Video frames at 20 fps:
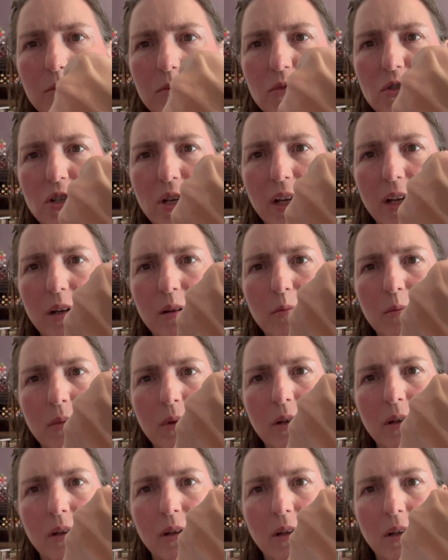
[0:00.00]
Jam.
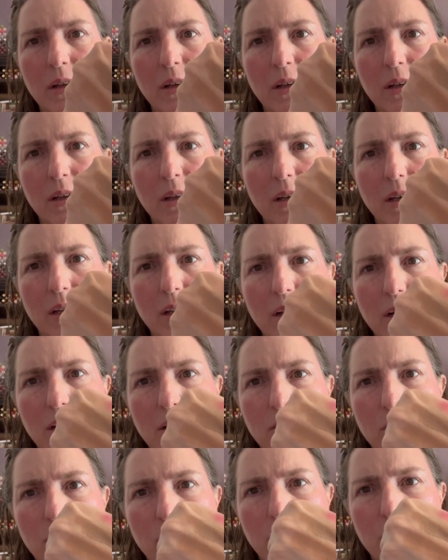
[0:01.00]
And I
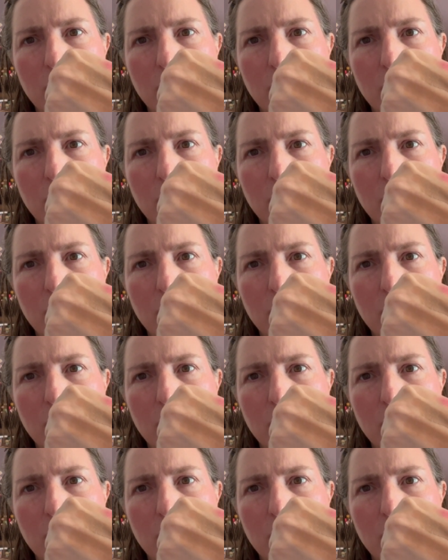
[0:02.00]
don't know if you